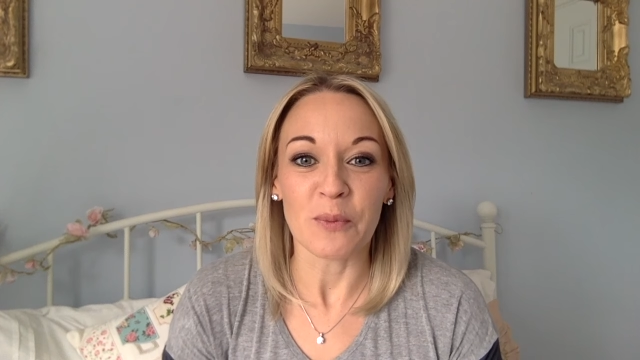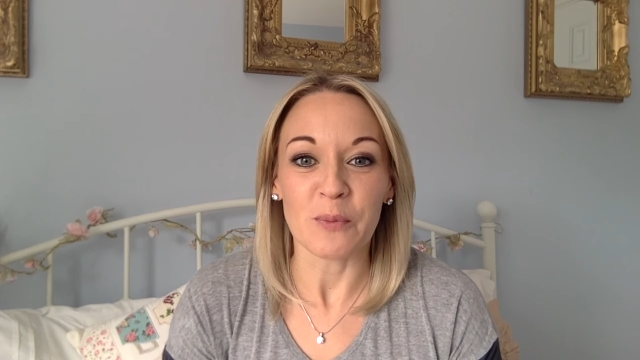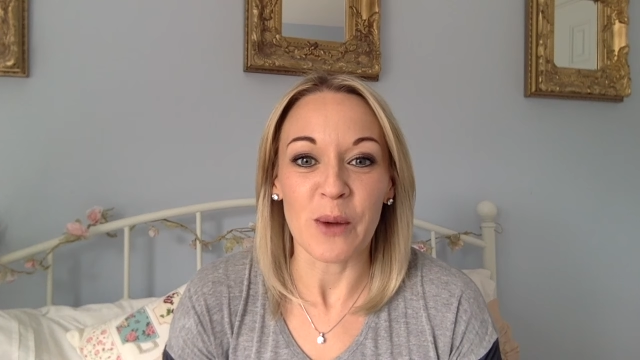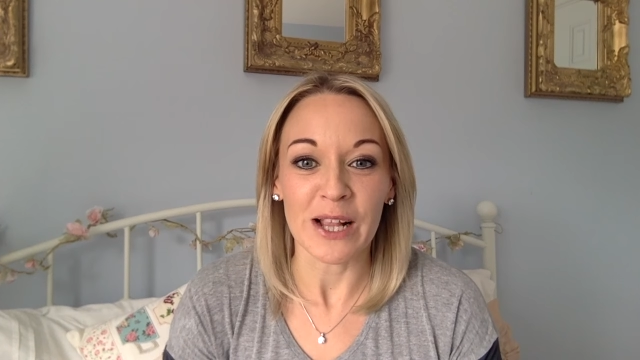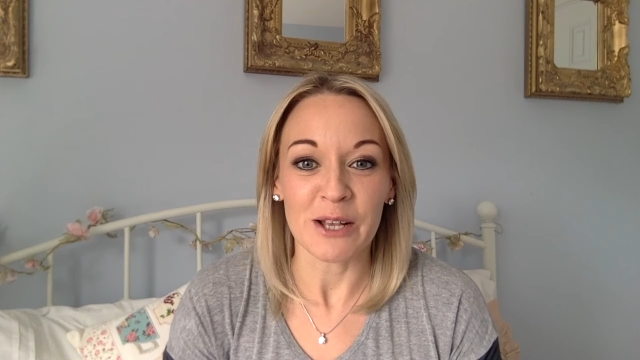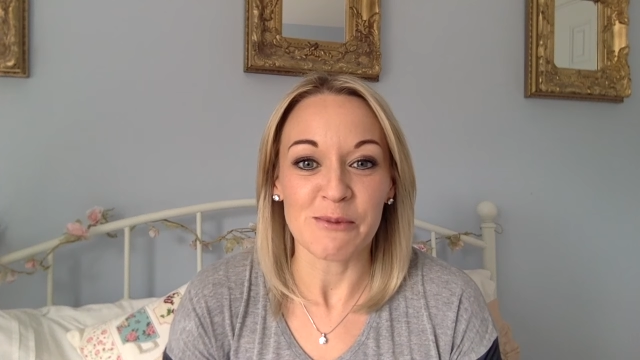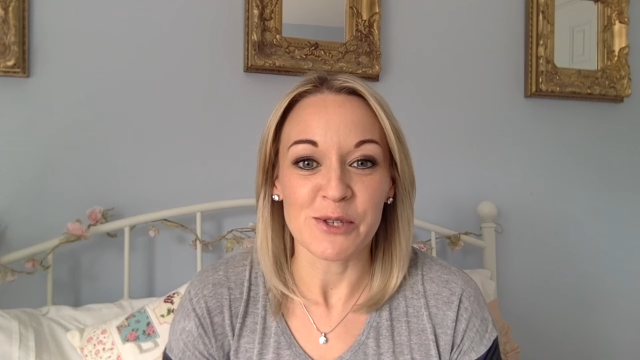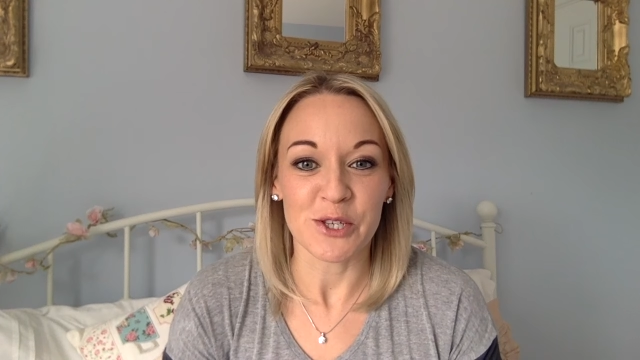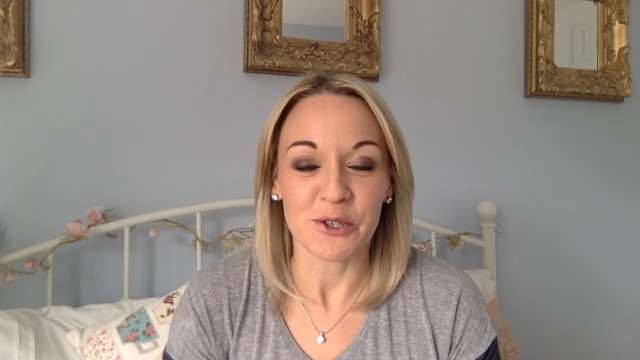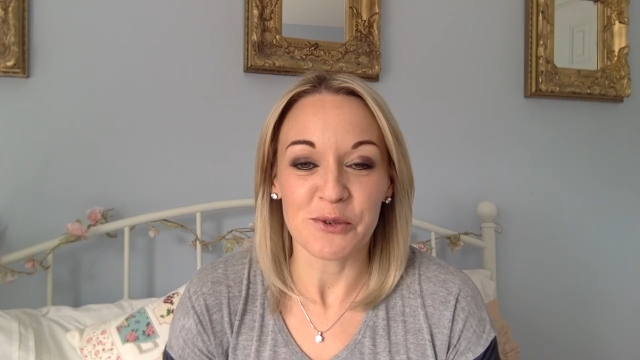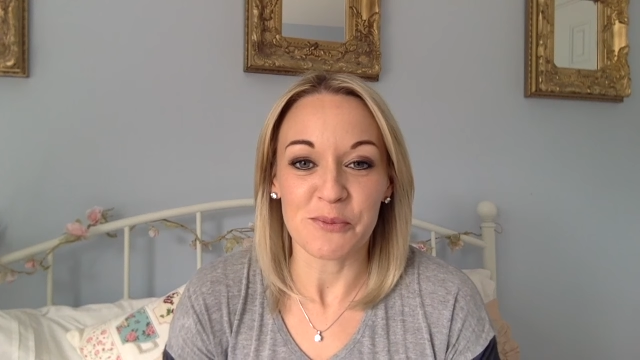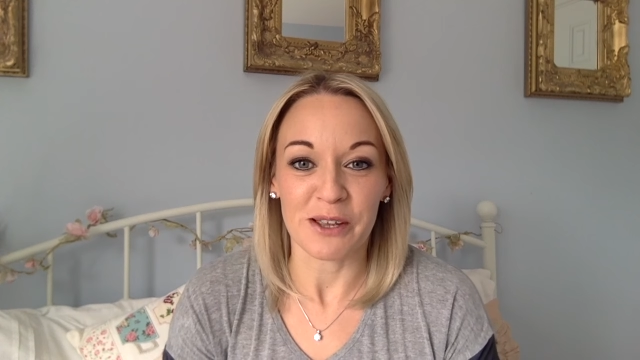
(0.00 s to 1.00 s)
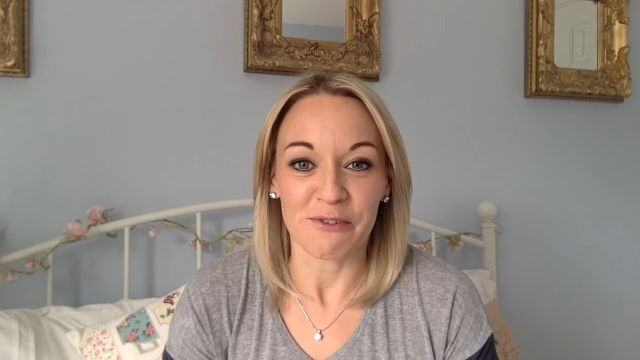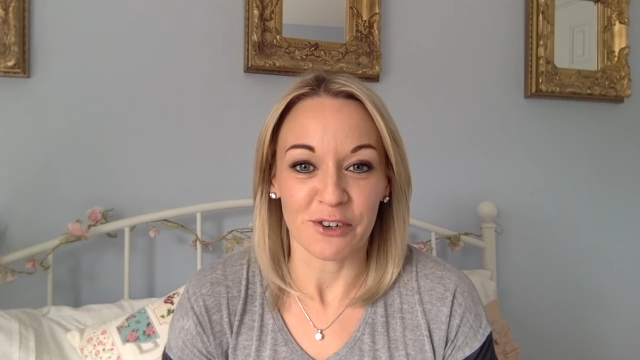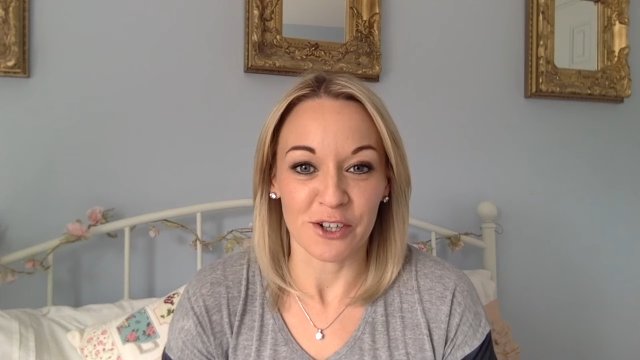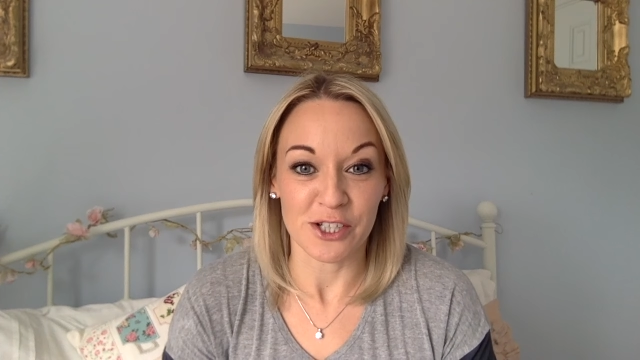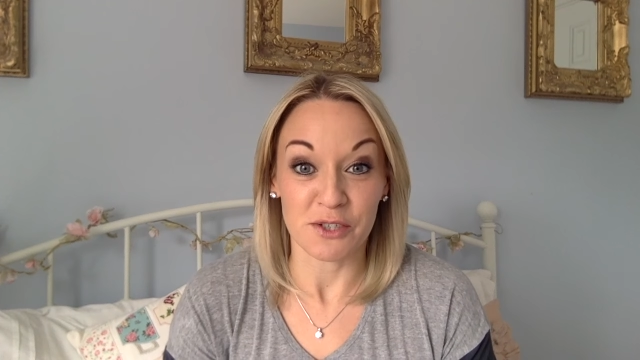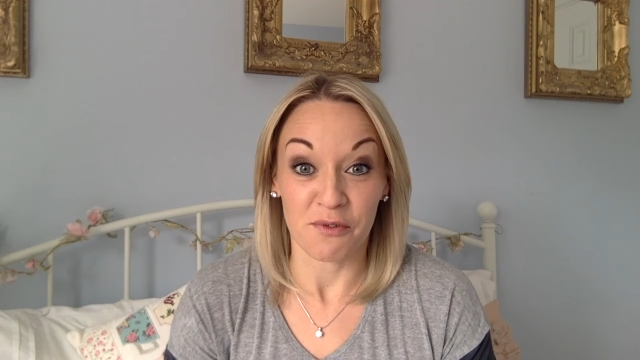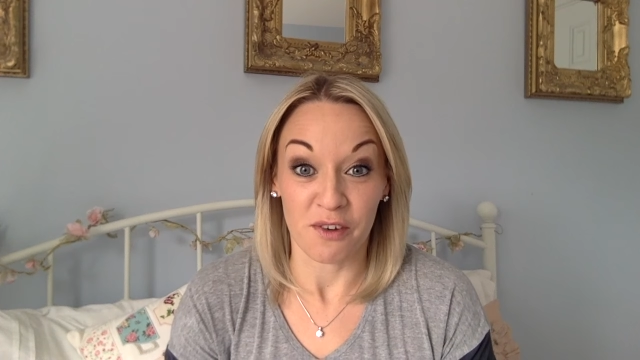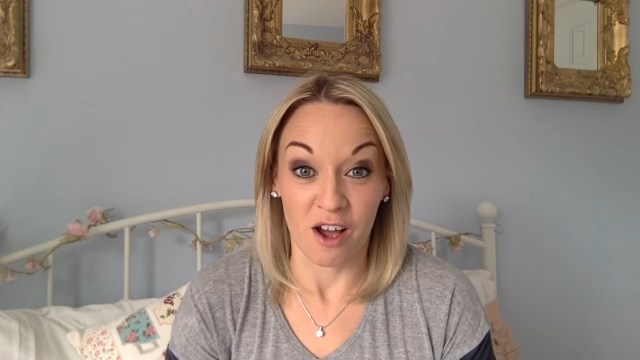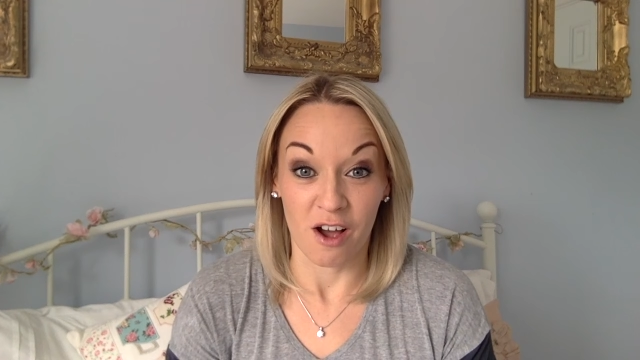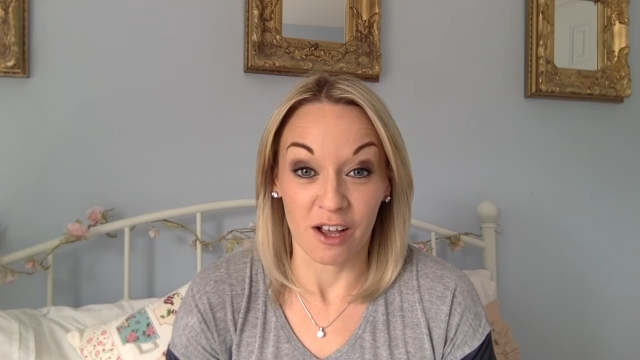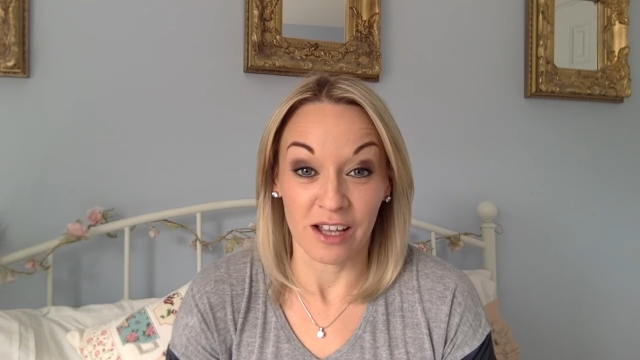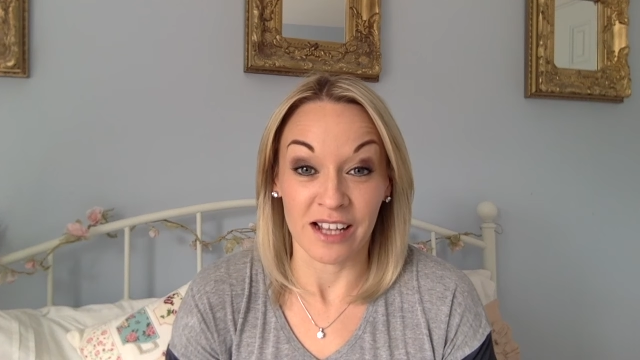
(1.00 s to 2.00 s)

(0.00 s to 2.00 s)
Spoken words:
Welcome to my first vlog,